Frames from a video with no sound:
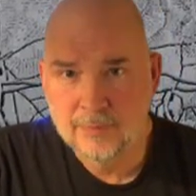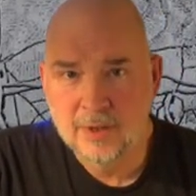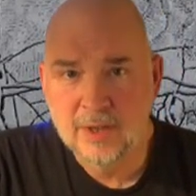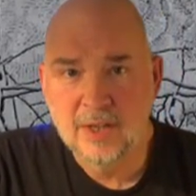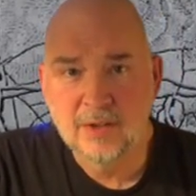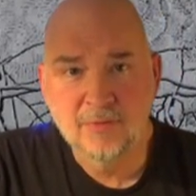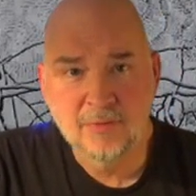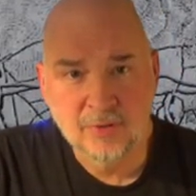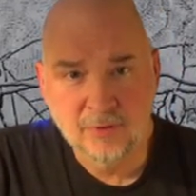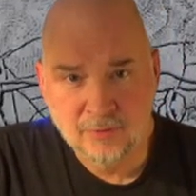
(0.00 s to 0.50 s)

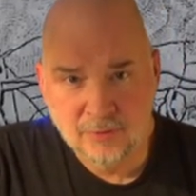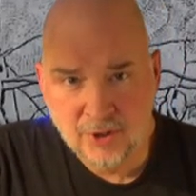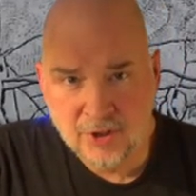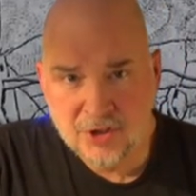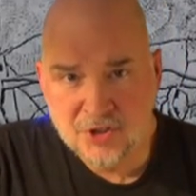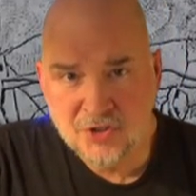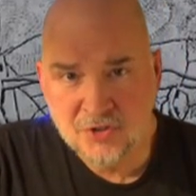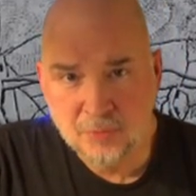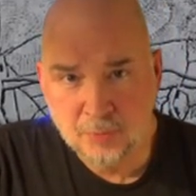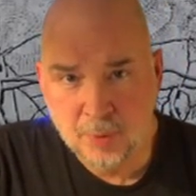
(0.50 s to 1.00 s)
If the
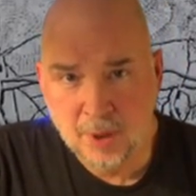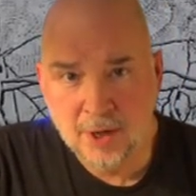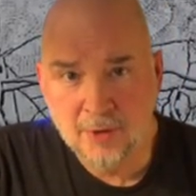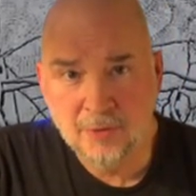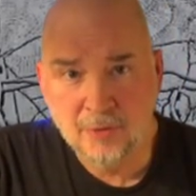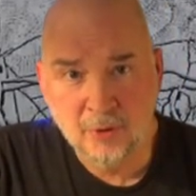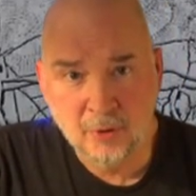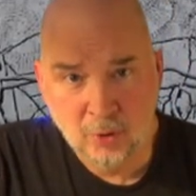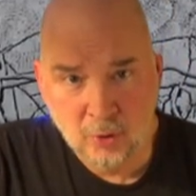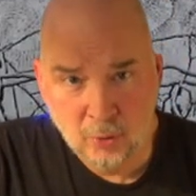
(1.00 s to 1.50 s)
French have brought
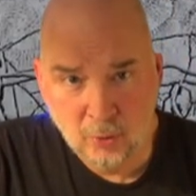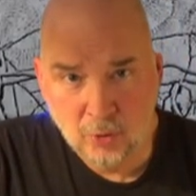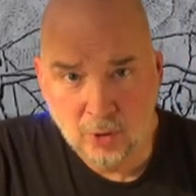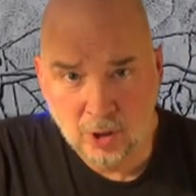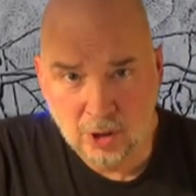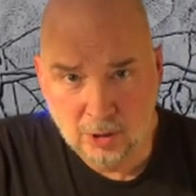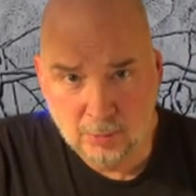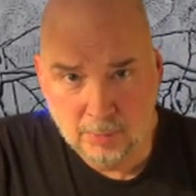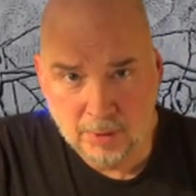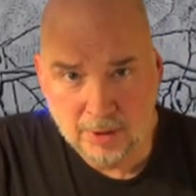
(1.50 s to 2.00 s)
their whole
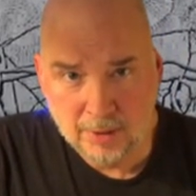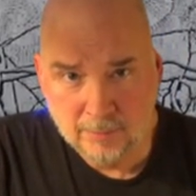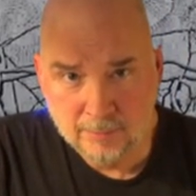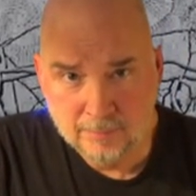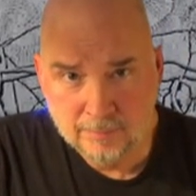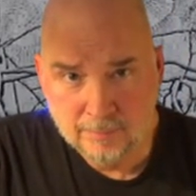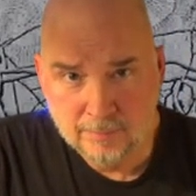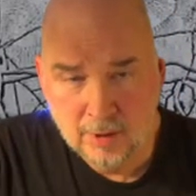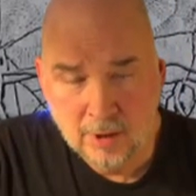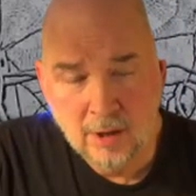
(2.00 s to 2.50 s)
army,
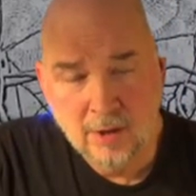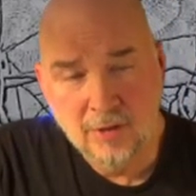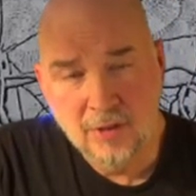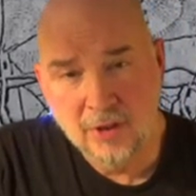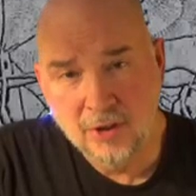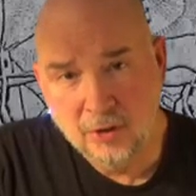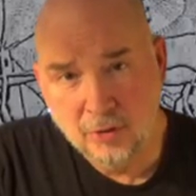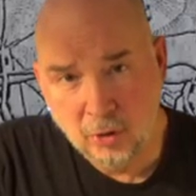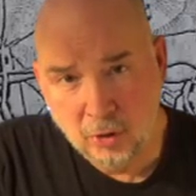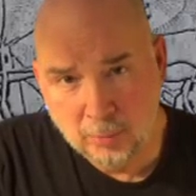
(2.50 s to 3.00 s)

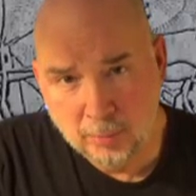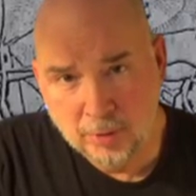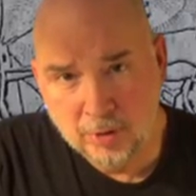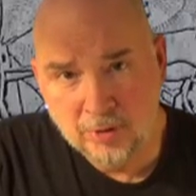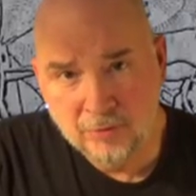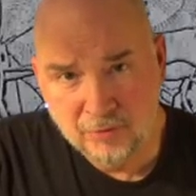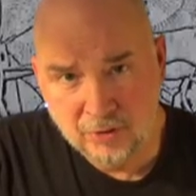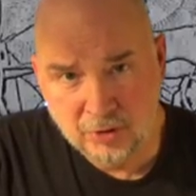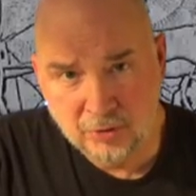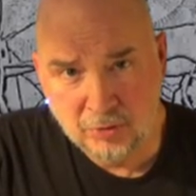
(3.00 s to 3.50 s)
then
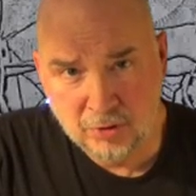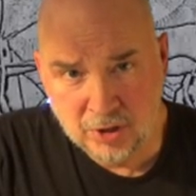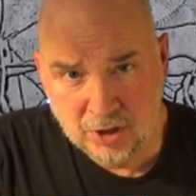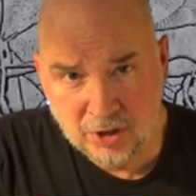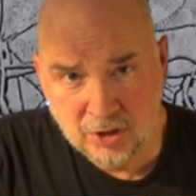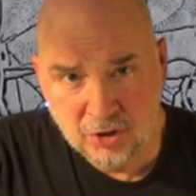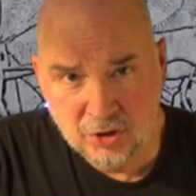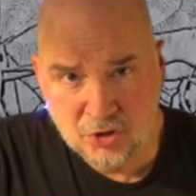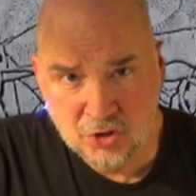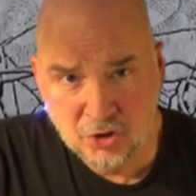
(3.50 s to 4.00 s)
normal victory
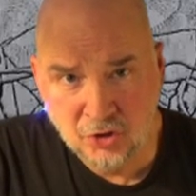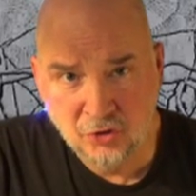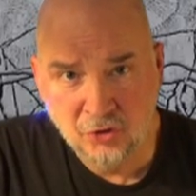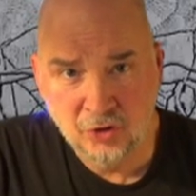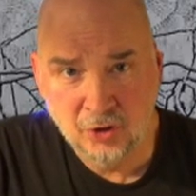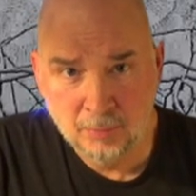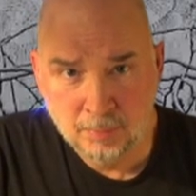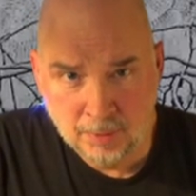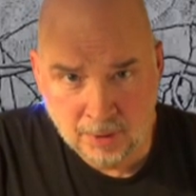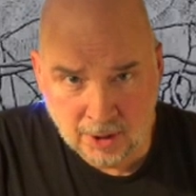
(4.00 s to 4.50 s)
conditions
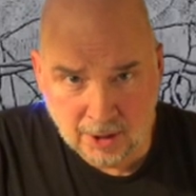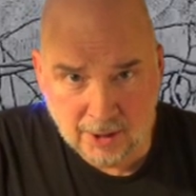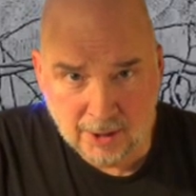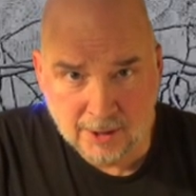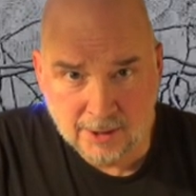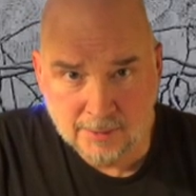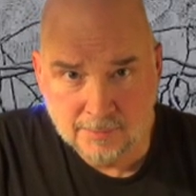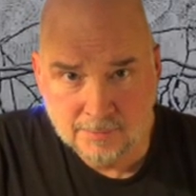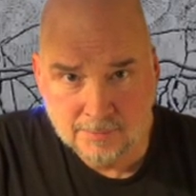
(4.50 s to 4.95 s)
apply.